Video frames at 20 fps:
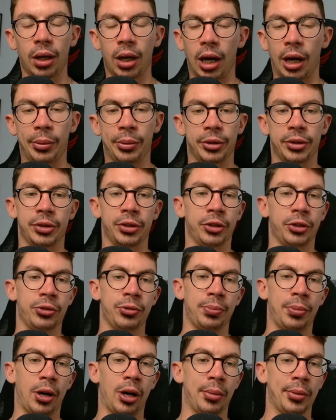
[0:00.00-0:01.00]
I wouldn't do
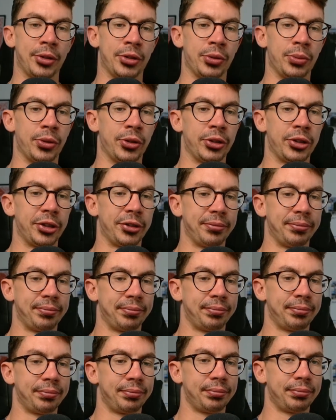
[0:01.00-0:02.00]
Palmer to Wood.
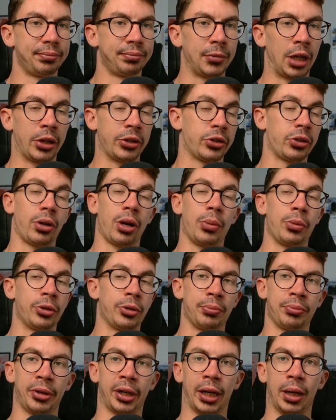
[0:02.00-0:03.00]
Oh, sorry, I
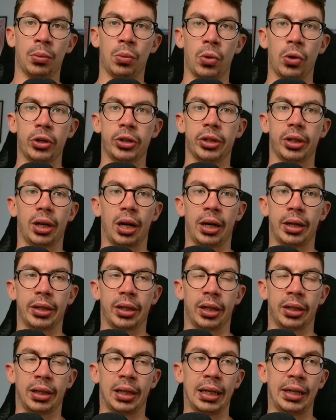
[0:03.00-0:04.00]
wouldn't bring in Wood.
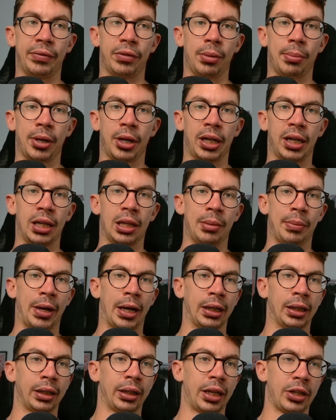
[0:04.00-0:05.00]
I'd leave the money in the
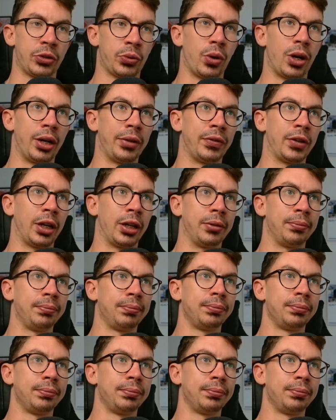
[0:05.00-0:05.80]
bank. That's what I've done.